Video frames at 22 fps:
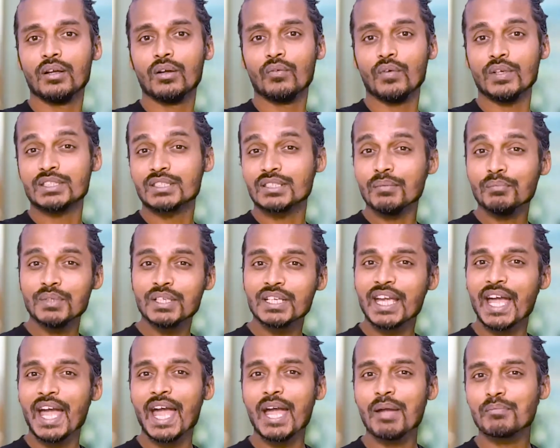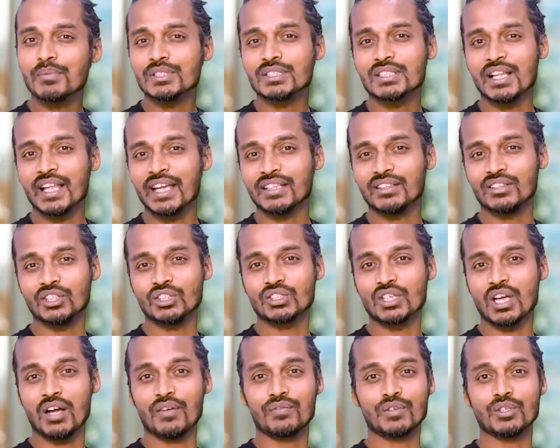When something happens like this
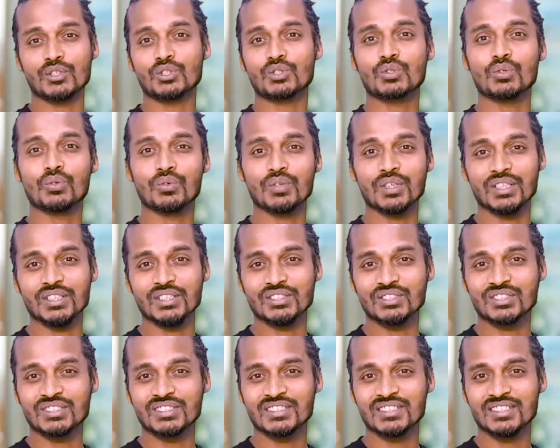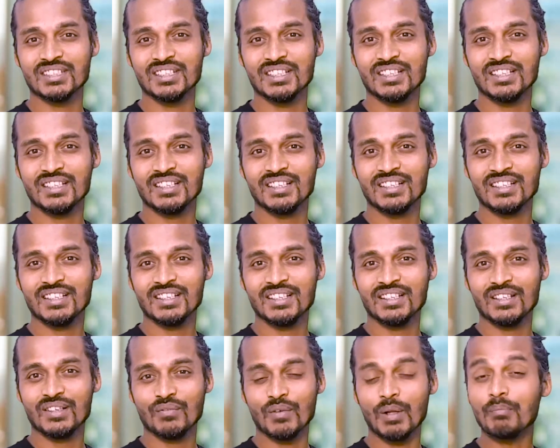after stories,
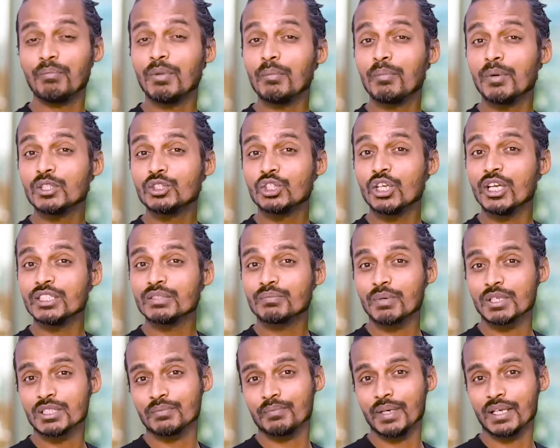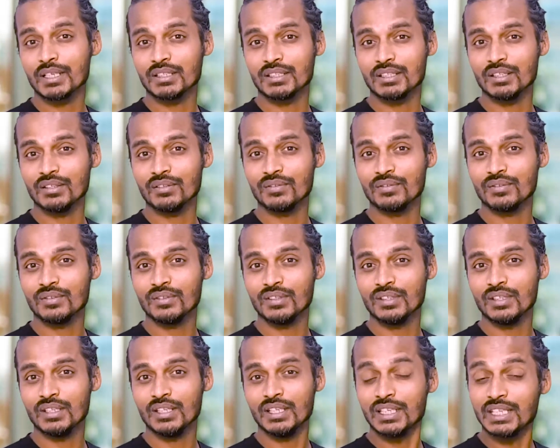when people change perspective,
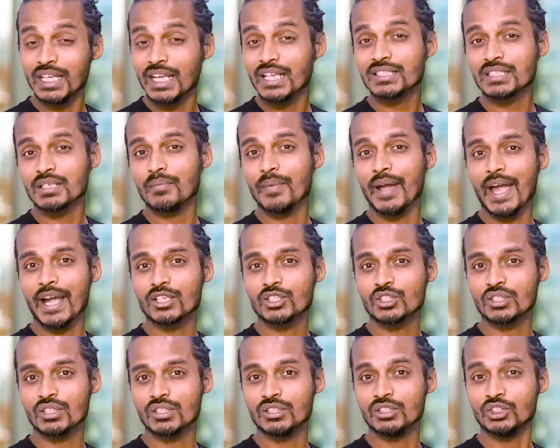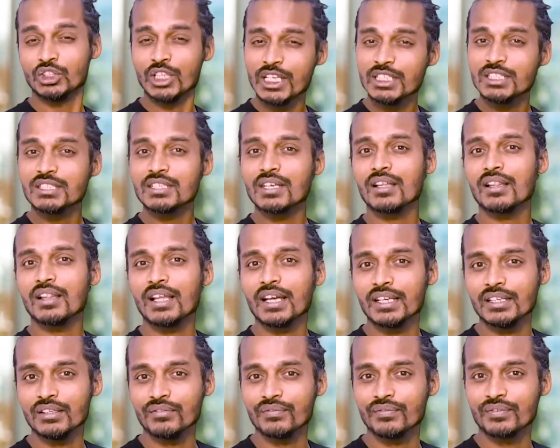take some action, change their
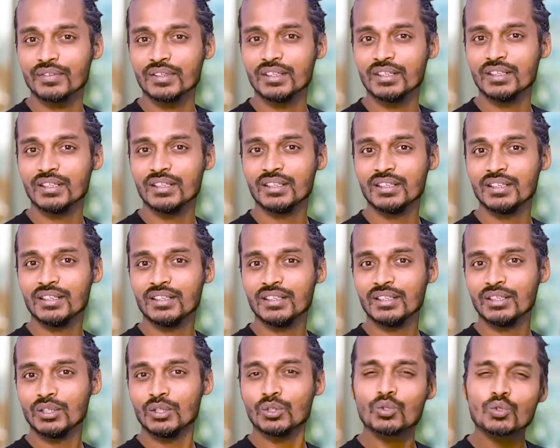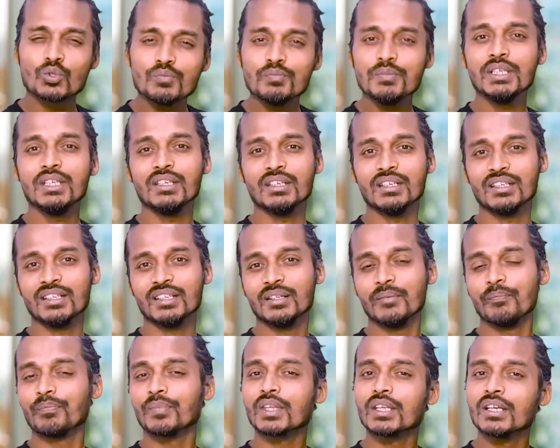life, to me
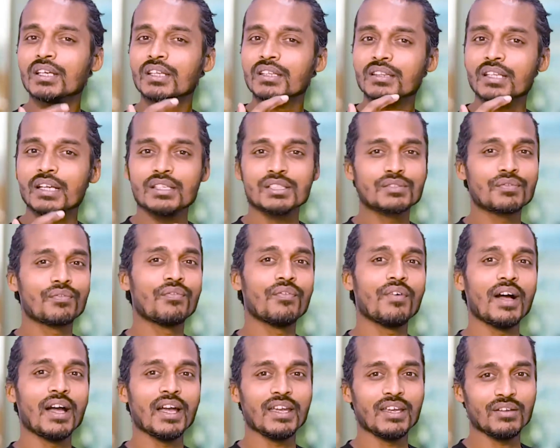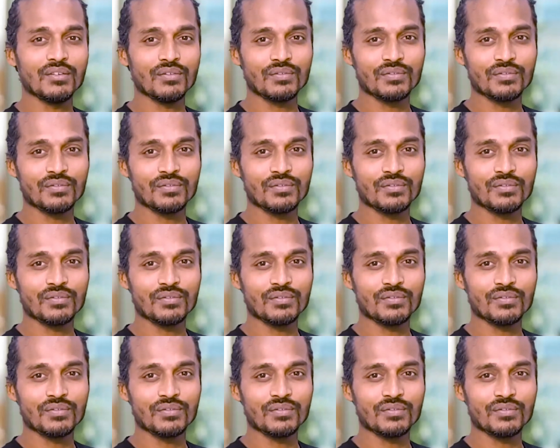that is 5.